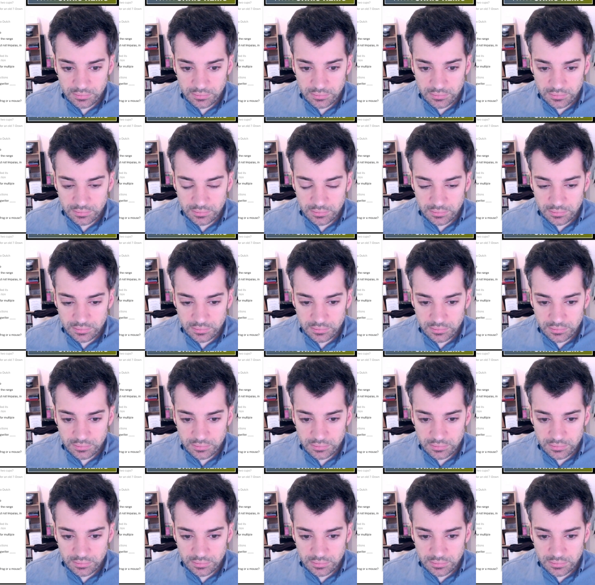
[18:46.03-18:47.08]

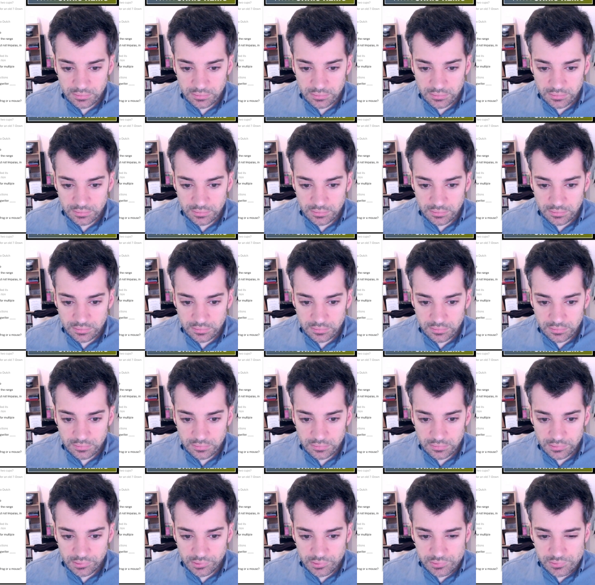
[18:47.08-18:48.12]

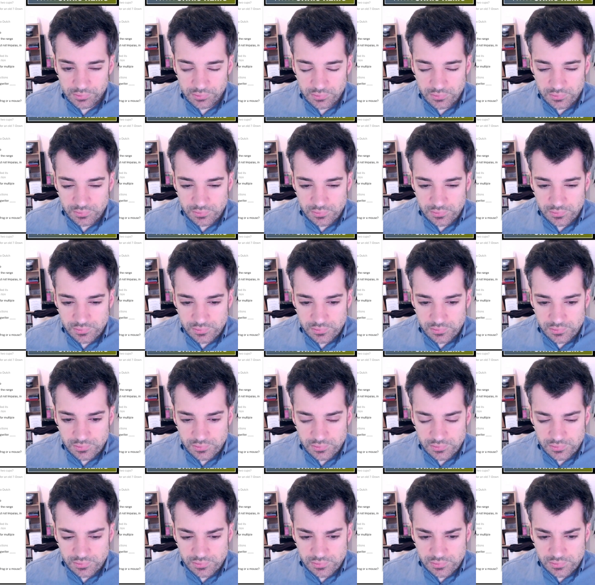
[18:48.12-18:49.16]

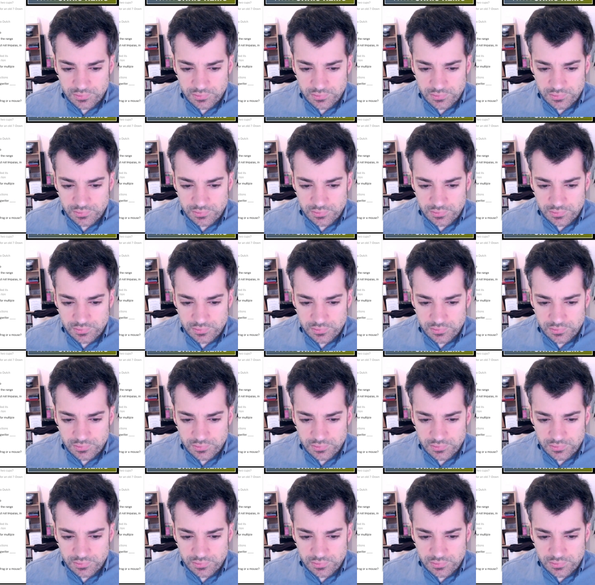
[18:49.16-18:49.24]
(no one is talking)